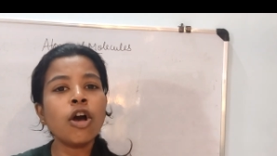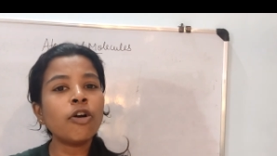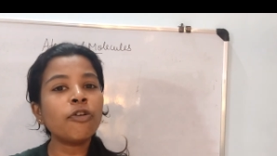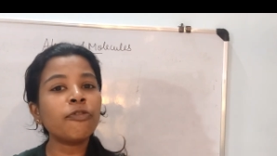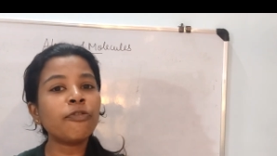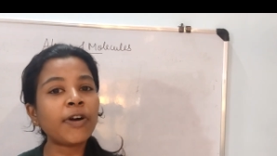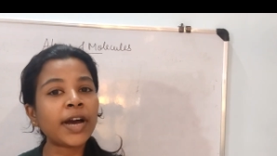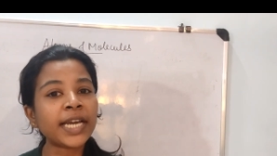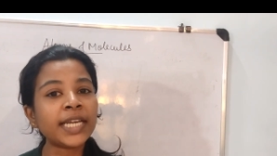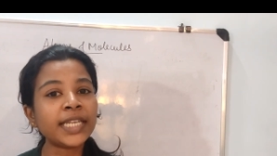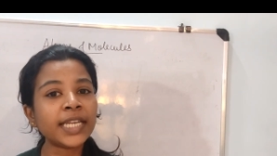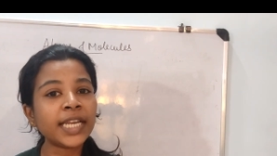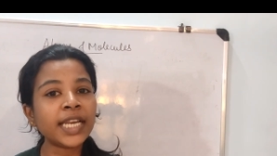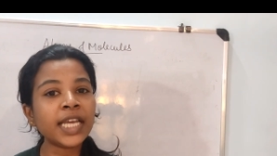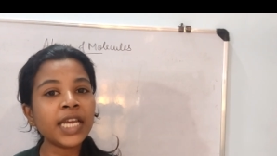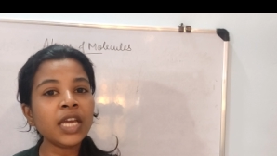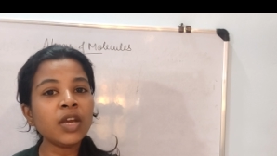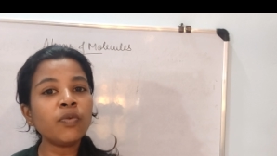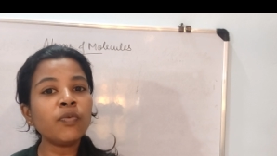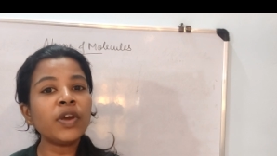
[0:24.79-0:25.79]

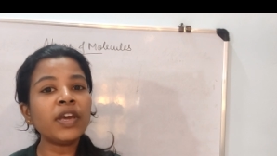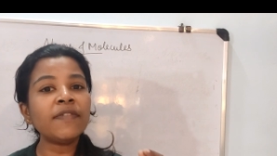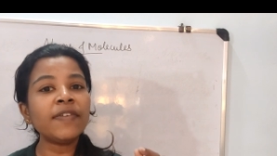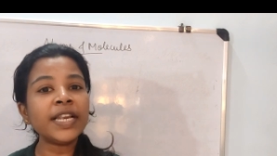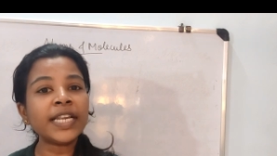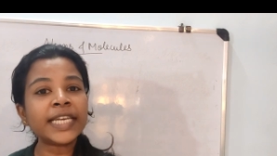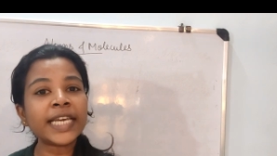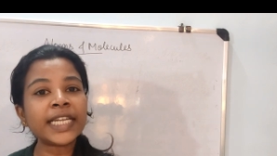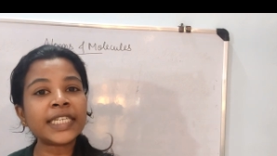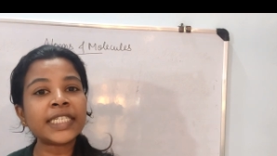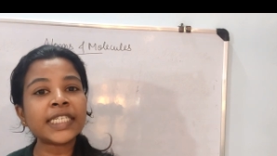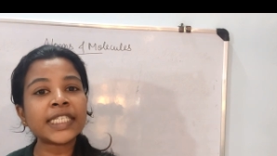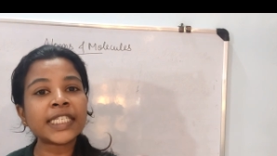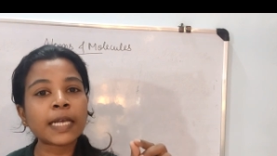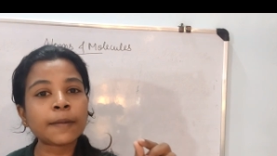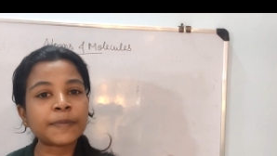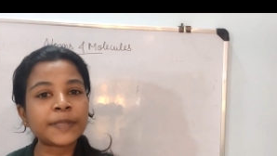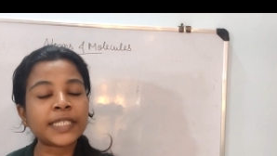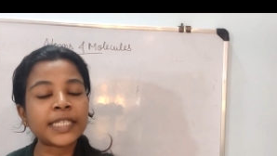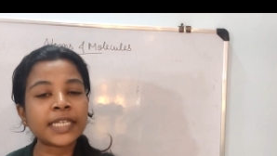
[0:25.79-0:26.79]
finally we will get a
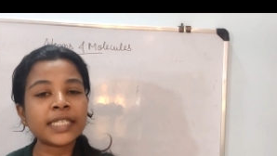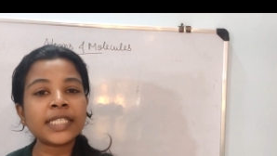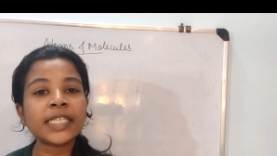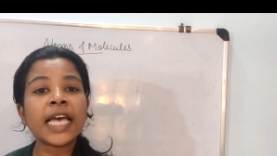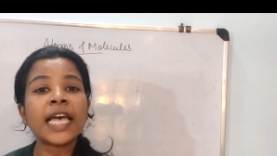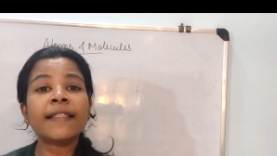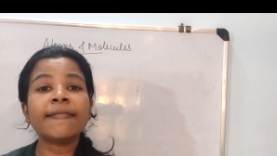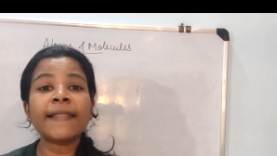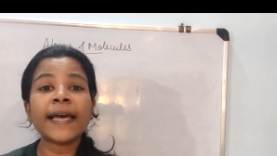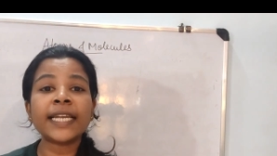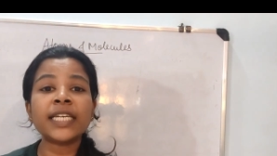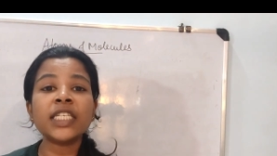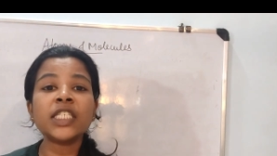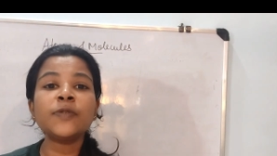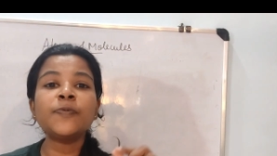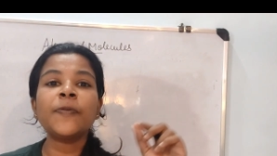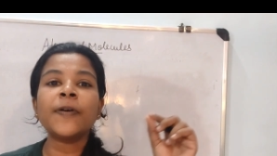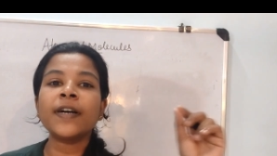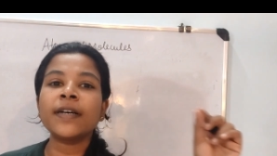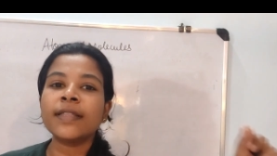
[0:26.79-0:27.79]
substance that
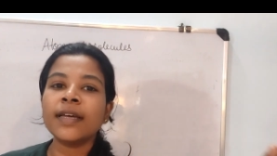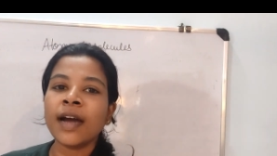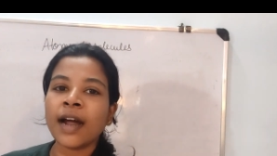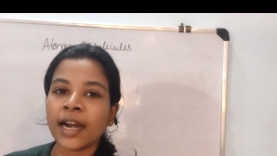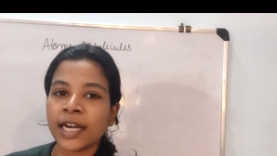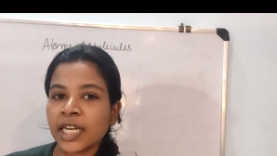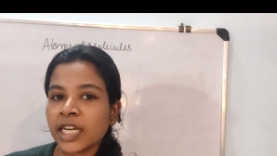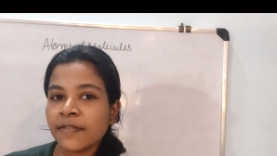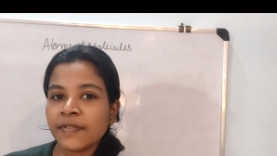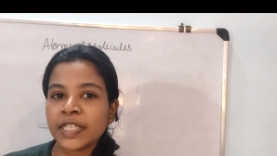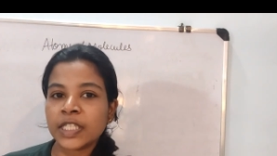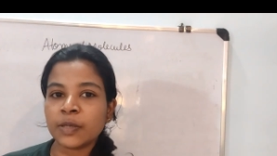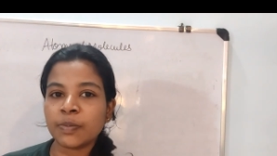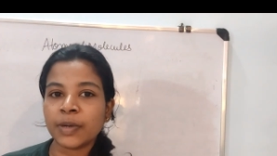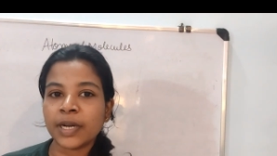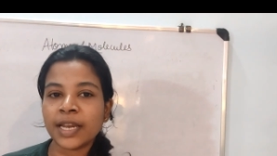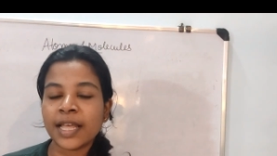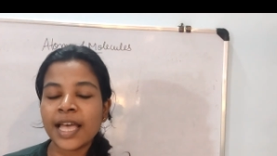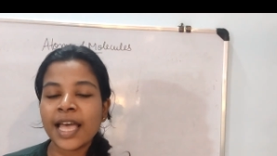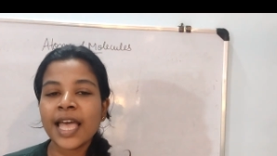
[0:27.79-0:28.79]
is further
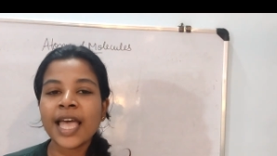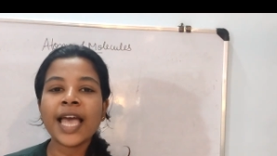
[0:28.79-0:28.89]
undivisible,